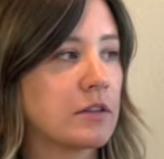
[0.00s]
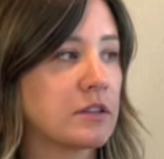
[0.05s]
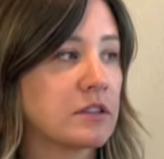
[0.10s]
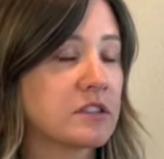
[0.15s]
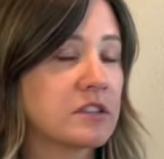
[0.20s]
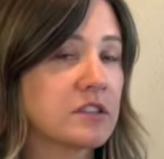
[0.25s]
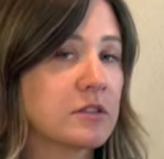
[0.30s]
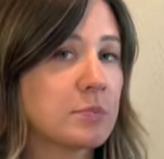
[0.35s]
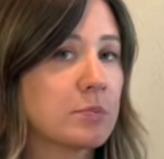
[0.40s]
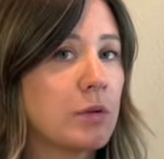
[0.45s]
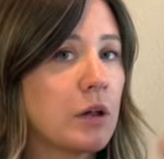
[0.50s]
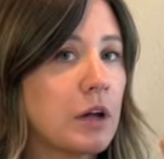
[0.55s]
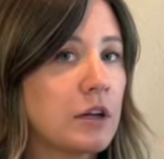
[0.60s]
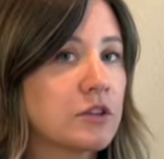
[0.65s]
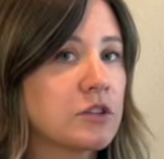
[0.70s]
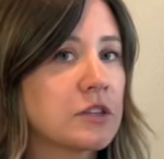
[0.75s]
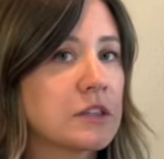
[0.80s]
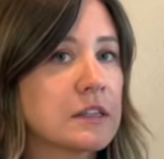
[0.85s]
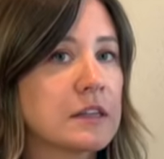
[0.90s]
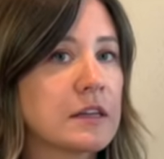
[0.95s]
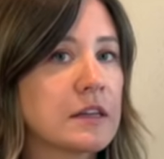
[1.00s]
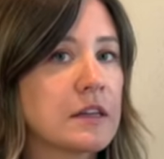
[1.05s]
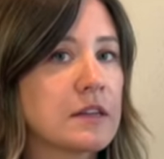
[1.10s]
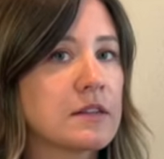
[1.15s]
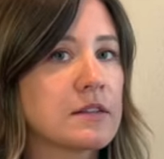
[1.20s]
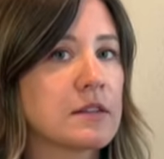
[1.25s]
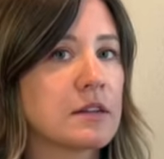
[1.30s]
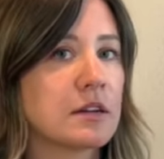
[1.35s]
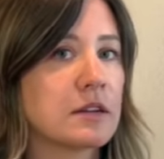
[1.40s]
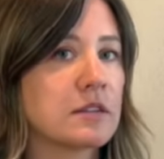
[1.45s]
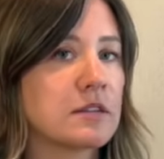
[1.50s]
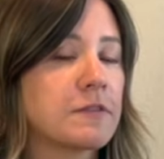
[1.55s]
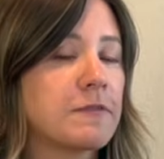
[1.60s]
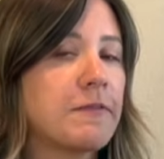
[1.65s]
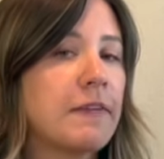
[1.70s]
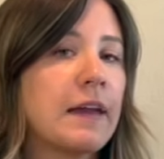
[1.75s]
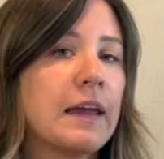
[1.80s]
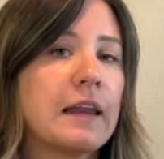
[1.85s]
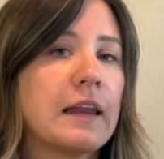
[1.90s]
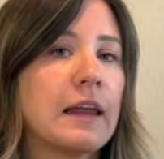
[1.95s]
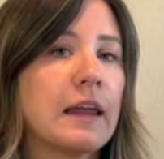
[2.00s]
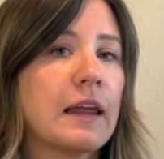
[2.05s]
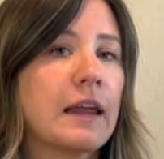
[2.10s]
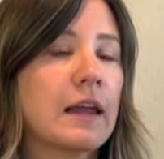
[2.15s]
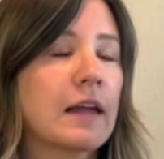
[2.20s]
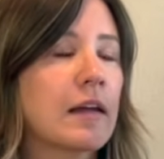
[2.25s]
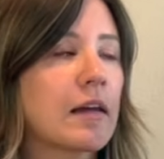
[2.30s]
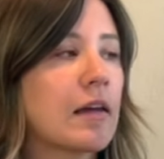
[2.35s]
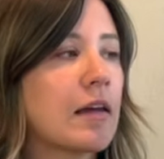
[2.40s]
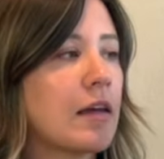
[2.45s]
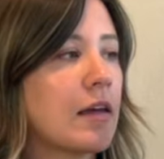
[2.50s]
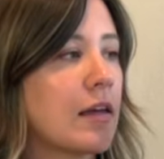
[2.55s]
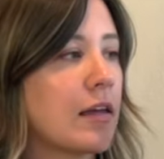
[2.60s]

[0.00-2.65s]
There's splotches, there's fading,